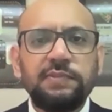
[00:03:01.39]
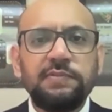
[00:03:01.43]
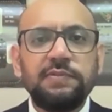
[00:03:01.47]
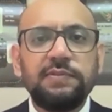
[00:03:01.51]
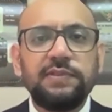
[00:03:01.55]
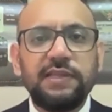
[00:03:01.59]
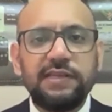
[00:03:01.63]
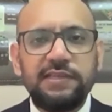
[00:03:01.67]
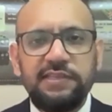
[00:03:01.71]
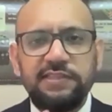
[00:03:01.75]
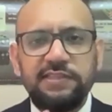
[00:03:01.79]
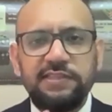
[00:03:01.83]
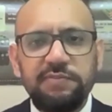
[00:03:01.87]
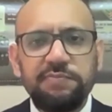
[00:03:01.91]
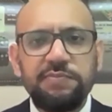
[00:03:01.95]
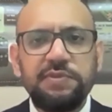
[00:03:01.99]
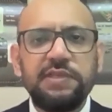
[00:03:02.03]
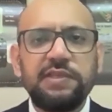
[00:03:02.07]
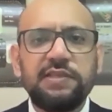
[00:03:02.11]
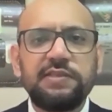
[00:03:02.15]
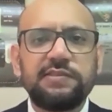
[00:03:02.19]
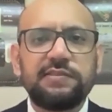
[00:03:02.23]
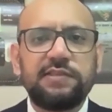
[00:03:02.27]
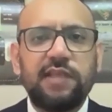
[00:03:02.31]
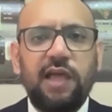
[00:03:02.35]
The reason being
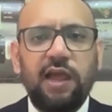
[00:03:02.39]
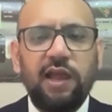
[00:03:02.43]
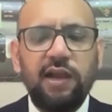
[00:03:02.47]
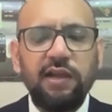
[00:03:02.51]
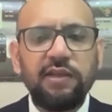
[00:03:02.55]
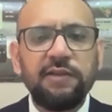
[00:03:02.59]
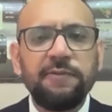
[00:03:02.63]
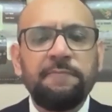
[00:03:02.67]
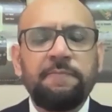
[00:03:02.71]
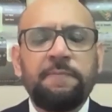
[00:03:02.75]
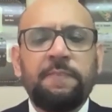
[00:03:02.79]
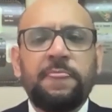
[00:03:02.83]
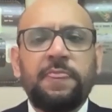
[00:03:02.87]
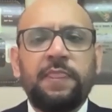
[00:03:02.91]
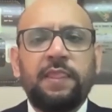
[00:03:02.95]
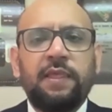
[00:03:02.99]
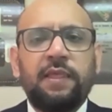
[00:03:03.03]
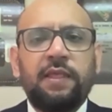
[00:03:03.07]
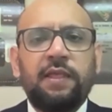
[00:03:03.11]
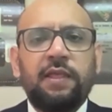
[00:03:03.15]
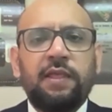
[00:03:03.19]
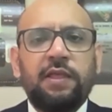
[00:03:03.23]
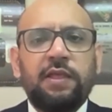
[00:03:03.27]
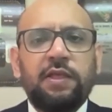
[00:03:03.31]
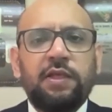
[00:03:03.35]
is that
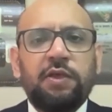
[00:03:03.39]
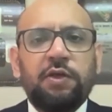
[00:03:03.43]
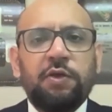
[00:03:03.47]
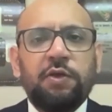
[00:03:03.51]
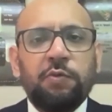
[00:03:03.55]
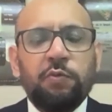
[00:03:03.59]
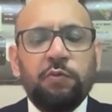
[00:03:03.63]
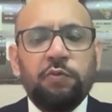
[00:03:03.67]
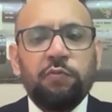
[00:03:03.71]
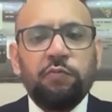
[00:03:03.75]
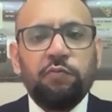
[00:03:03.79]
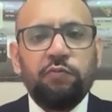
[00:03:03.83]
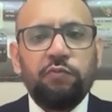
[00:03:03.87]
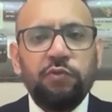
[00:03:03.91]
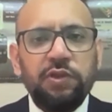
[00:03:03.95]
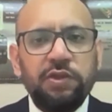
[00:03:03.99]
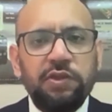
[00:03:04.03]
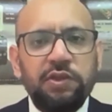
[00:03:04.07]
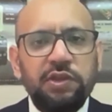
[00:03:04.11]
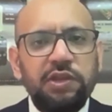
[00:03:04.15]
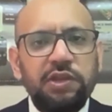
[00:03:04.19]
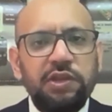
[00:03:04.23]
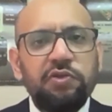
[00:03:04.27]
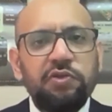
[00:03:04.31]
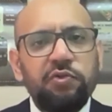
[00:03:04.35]
we
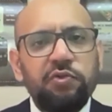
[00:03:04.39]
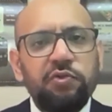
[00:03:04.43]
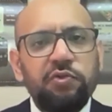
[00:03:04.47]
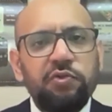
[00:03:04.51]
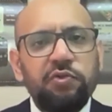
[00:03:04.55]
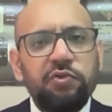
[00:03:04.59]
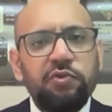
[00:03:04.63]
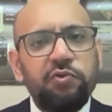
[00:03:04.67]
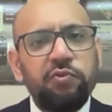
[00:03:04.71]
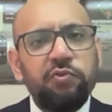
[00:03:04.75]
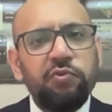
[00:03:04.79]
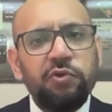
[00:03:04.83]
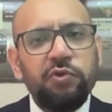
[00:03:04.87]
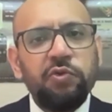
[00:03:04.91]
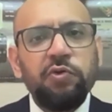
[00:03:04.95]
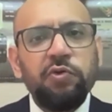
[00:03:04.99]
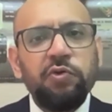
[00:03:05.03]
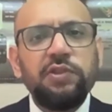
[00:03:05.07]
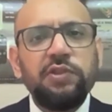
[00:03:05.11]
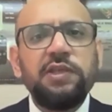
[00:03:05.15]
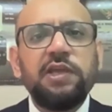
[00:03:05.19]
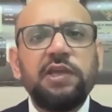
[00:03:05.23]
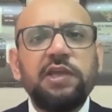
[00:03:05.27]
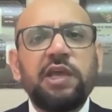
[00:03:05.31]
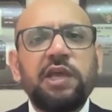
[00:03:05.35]
need to know
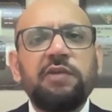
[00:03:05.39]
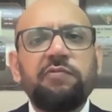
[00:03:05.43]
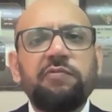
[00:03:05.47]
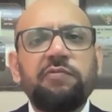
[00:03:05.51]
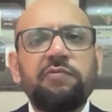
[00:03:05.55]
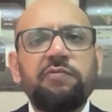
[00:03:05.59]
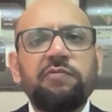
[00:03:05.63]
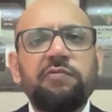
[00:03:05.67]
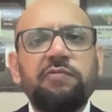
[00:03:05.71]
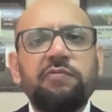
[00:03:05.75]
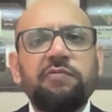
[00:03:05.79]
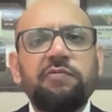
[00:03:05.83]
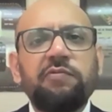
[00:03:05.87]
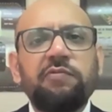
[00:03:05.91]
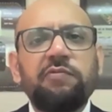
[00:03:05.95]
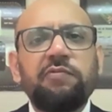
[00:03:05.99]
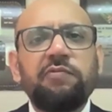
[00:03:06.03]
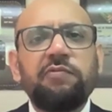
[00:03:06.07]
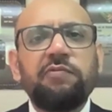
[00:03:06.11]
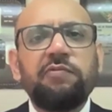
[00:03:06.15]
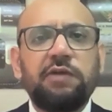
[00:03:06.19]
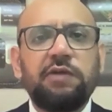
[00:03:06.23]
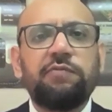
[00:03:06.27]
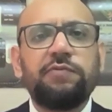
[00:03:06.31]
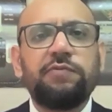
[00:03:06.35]
the environment
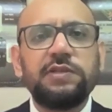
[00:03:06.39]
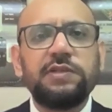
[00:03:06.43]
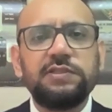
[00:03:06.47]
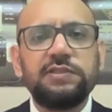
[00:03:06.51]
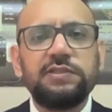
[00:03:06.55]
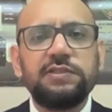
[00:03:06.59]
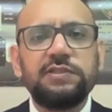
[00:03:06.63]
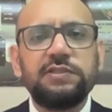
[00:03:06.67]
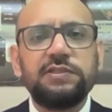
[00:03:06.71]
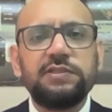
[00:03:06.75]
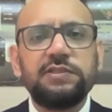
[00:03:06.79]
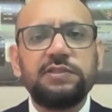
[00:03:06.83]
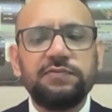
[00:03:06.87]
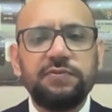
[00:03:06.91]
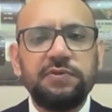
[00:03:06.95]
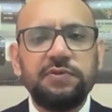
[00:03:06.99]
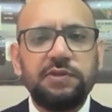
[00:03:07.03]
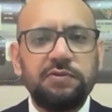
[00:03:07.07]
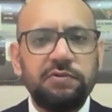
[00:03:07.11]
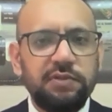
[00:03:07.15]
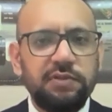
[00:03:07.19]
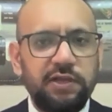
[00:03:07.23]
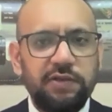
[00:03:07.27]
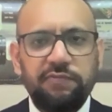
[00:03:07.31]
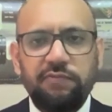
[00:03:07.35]
there. Once we know the
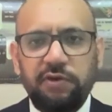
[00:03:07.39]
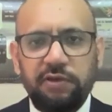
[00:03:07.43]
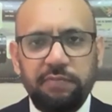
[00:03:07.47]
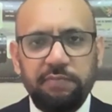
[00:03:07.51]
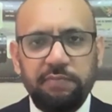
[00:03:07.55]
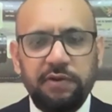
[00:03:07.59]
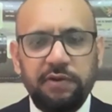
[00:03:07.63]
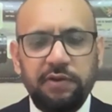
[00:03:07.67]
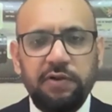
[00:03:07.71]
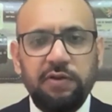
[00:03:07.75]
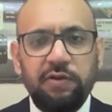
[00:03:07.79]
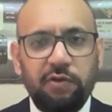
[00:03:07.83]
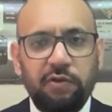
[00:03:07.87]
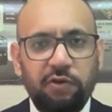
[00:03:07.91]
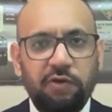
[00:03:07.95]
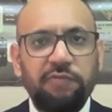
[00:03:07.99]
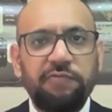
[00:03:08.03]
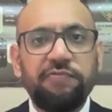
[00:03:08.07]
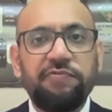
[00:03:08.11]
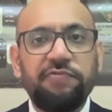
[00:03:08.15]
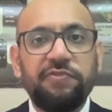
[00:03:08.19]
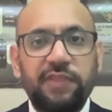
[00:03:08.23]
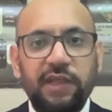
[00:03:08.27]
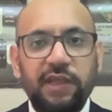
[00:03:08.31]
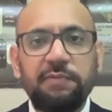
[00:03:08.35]
environment of
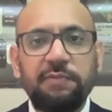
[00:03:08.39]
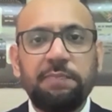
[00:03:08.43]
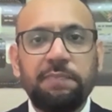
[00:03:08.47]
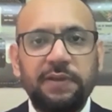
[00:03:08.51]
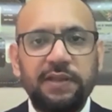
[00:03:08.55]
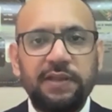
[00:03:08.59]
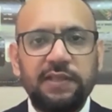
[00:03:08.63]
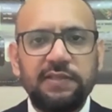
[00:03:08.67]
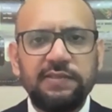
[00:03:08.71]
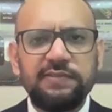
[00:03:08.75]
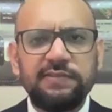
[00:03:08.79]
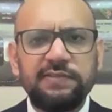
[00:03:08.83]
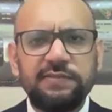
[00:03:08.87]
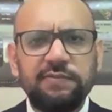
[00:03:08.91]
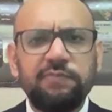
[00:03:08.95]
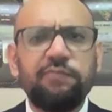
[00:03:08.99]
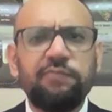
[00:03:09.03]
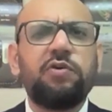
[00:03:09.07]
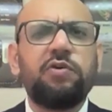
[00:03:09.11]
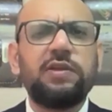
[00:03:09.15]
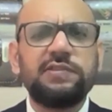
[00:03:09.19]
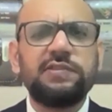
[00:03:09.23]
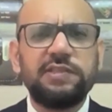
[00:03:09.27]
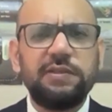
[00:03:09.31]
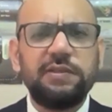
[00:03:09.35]
that place,
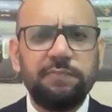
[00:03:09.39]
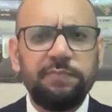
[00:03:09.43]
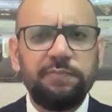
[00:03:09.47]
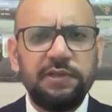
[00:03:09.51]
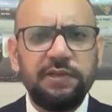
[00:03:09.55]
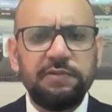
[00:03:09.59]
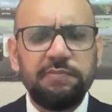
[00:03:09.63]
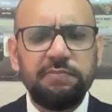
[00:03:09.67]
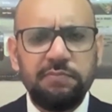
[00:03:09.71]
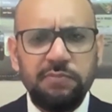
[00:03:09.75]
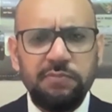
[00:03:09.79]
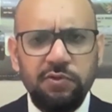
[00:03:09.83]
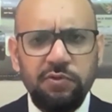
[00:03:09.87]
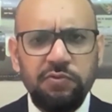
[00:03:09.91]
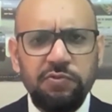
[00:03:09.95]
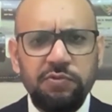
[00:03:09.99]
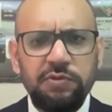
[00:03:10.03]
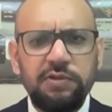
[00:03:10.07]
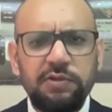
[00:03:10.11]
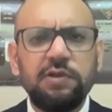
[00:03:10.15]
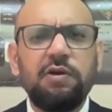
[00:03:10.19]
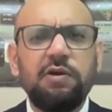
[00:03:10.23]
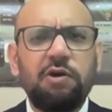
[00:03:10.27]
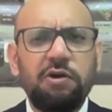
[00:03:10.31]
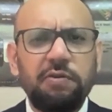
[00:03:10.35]
for example,
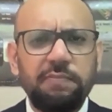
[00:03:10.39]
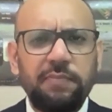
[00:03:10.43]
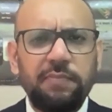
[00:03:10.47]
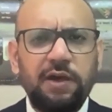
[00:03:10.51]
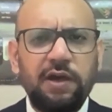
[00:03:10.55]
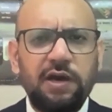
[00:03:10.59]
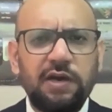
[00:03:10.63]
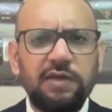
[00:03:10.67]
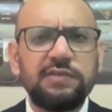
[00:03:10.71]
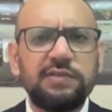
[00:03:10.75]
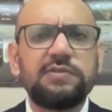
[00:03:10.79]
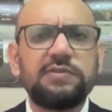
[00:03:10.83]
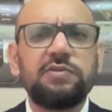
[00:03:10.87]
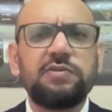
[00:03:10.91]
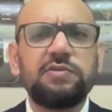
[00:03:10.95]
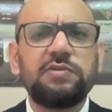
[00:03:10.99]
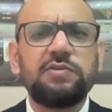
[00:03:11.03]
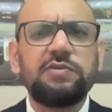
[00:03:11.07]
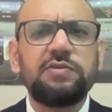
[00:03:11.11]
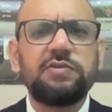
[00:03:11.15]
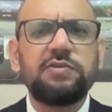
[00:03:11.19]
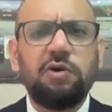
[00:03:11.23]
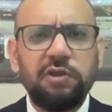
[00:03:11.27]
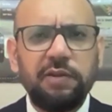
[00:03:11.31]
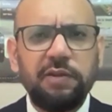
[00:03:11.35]
moon or Mars or
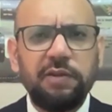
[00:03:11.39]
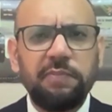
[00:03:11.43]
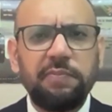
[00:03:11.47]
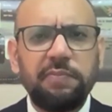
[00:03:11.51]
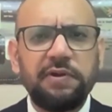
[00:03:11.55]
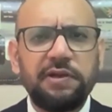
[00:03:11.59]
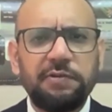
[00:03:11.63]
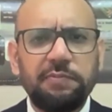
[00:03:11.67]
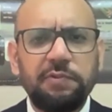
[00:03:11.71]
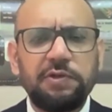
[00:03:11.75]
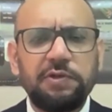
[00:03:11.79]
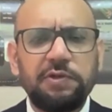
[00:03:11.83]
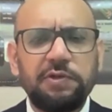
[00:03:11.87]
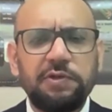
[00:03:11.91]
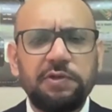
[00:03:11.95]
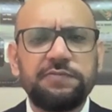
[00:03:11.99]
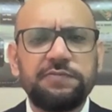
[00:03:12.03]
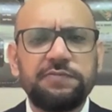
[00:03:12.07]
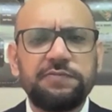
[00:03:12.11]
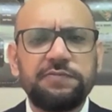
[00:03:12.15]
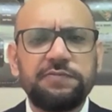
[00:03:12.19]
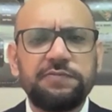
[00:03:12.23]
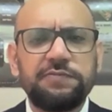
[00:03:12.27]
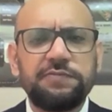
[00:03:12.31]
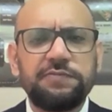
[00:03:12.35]
upper atmosphere,
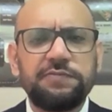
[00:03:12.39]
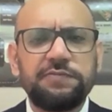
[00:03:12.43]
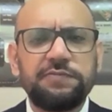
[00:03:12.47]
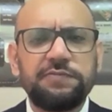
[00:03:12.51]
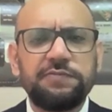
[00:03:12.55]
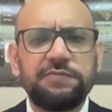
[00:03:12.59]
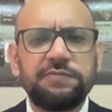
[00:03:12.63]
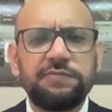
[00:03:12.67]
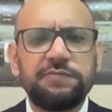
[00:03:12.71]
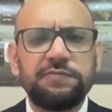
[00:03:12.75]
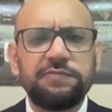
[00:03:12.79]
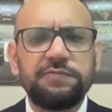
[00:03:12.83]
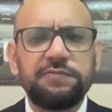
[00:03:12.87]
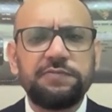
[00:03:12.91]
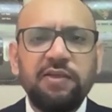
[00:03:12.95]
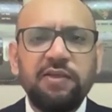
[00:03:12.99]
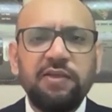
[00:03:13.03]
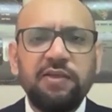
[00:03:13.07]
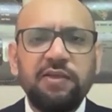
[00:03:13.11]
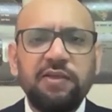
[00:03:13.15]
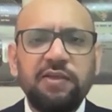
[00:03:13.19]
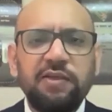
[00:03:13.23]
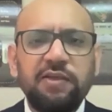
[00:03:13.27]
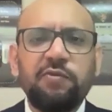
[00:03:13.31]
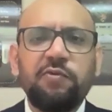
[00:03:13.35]
then
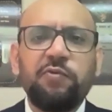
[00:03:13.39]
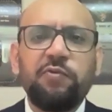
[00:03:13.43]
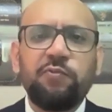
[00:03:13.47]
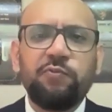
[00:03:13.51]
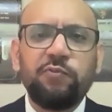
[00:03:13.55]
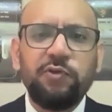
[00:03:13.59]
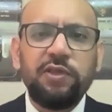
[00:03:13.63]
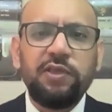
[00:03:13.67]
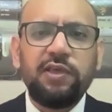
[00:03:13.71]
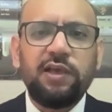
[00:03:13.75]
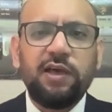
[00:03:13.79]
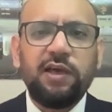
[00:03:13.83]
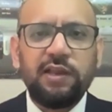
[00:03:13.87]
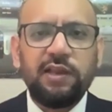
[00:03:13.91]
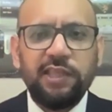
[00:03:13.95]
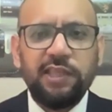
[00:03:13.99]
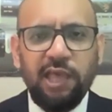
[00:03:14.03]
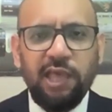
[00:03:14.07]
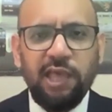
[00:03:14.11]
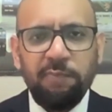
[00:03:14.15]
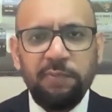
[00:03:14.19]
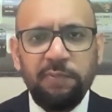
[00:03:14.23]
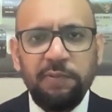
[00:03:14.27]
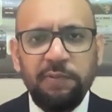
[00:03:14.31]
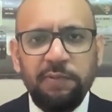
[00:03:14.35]
we are
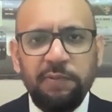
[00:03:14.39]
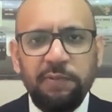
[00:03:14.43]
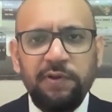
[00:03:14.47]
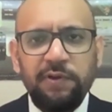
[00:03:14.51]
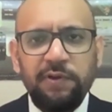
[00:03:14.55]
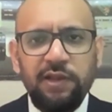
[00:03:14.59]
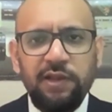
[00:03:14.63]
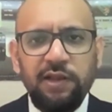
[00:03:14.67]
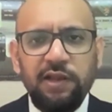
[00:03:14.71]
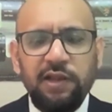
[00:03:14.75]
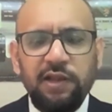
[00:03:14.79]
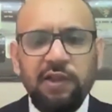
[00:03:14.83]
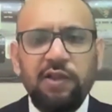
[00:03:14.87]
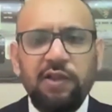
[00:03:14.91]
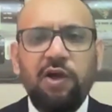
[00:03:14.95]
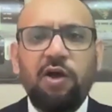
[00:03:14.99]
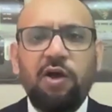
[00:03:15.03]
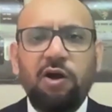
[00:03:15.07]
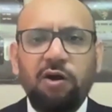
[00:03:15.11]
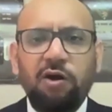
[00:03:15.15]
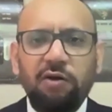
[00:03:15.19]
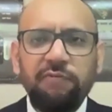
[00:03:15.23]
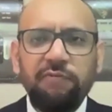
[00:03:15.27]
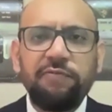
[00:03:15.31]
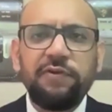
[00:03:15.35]
capable
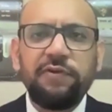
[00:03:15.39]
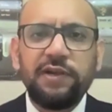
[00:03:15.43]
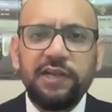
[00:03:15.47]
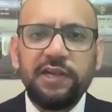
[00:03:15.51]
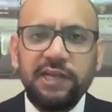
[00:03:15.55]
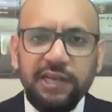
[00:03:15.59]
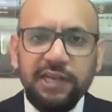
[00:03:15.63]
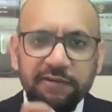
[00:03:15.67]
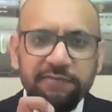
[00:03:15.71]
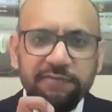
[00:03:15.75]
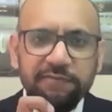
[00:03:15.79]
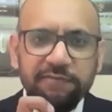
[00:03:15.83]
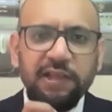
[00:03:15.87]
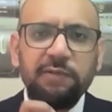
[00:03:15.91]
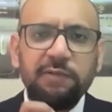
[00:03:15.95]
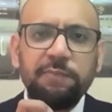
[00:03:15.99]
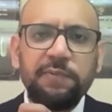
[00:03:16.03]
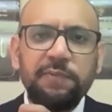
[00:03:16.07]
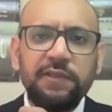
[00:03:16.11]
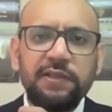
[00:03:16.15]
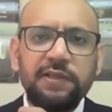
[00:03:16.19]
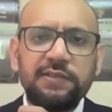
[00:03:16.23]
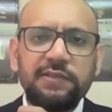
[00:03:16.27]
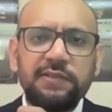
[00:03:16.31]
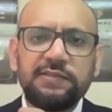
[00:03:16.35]
of developing
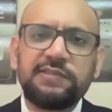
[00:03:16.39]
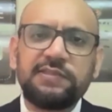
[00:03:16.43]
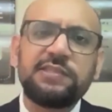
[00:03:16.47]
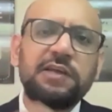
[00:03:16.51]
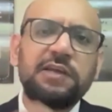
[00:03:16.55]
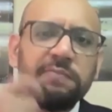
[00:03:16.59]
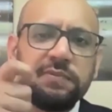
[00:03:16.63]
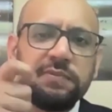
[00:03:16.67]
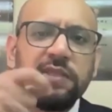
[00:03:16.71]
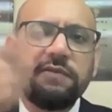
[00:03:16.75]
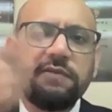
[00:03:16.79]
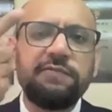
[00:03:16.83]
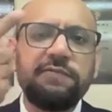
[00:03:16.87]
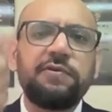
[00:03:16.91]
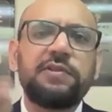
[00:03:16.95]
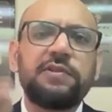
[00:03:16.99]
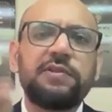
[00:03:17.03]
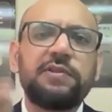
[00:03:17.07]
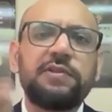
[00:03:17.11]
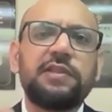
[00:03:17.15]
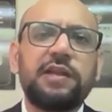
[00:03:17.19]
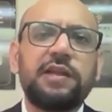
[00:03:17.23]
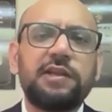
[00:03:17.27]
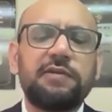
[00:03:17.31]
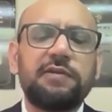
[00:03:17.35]
something for that
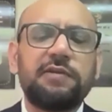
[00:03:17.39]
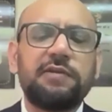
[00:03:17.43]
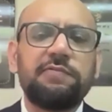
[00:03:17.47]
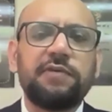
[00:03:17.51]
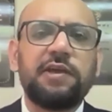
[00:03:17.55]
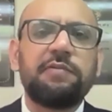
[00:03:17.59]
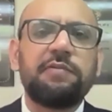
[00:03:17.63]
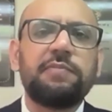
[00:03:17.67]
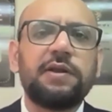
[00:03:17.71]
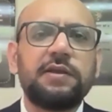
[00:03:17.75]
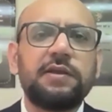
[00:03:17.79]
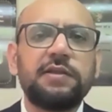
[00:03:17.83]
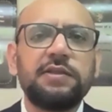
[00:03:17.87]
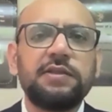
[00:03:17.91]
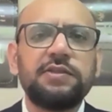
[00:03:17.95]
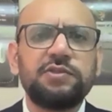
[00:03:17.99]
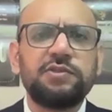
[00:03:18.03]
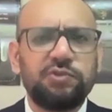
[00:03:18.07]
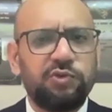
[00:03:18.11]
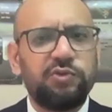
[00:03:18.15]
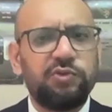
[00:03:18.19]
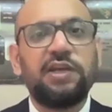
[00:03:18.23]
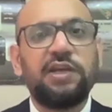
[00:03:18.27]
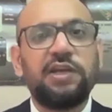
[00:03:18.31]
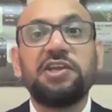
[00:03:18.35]
environment, so that
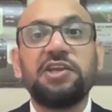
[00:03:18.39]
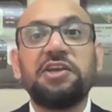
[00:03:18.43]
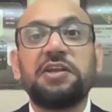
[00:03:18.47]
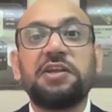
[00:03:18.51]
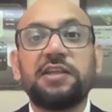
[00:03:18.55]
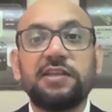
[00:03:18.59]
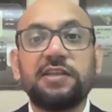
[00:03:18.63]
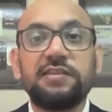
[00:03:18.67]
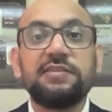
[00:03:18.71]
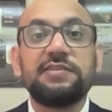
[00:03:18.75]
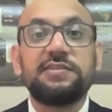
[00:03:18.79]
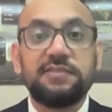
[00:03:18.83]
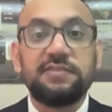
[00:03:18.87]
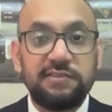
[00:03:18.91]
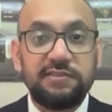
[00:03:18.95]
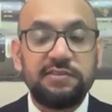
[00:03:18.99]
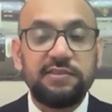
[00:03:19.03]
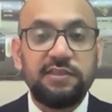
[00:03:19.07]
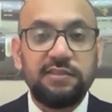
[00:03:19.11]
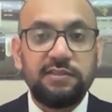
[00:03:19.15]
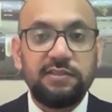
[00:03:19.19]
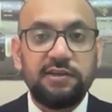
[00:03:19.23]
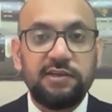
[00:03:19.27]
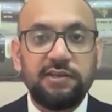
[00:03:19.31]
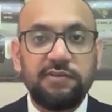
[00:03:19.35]
it can sustain
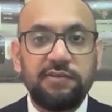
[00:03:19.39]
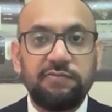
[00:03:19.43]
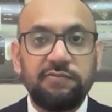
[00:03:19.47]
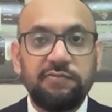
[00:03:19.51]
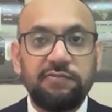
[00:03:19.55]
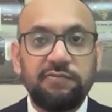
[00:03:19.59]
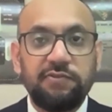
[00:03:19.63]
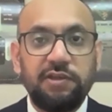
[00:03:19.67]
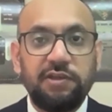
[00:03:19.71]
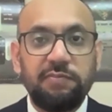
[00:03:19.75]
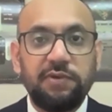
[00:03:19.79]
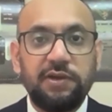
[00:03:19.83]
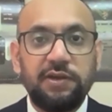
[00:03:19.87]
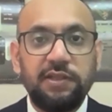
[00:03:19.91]
that environment.